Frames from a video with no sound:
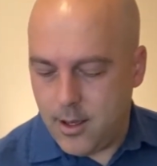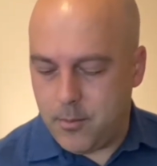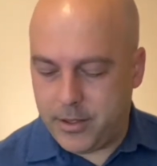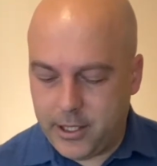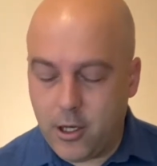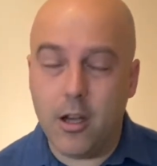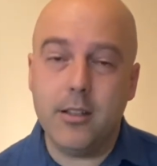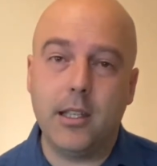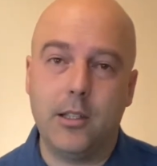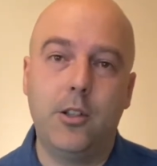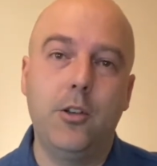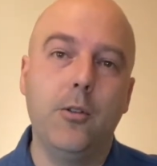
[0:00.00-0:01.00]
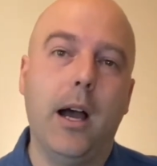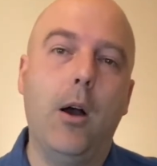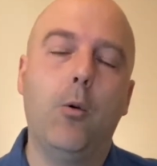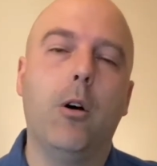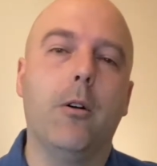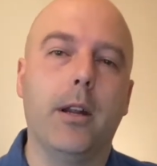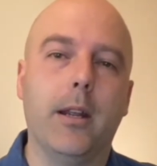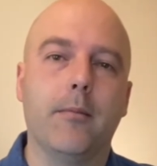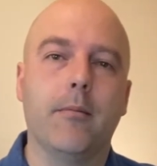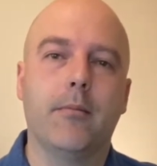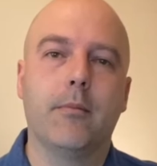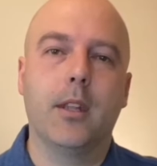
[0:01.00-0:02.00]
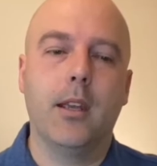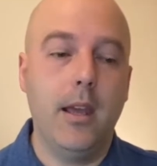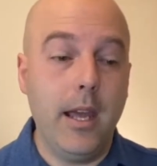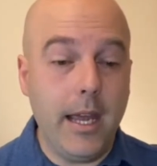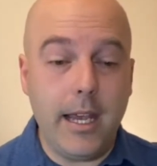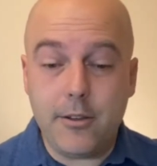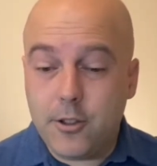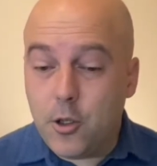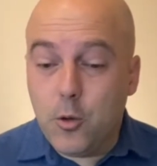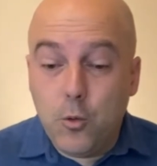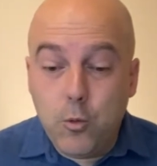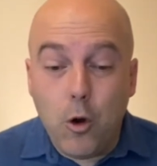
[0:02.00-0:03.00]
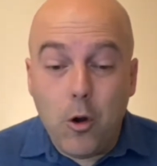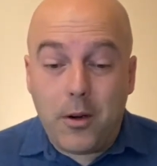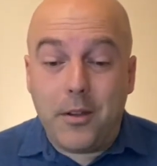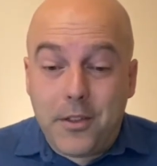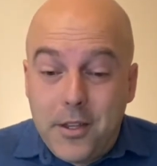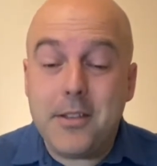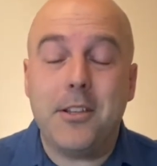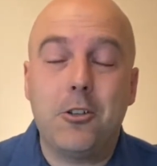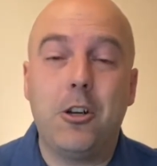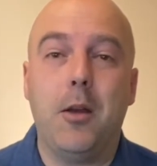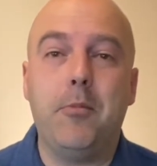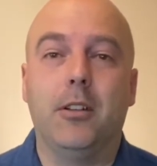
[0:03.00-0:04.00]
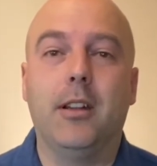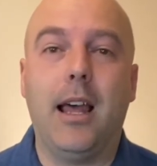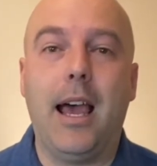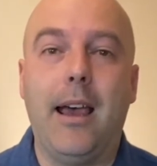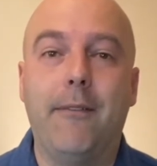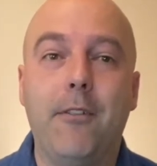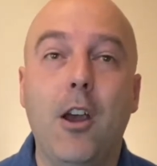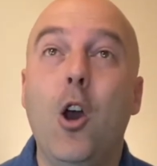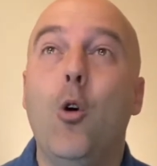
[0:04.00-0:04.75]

But the answer to our worry is to walk this troubled life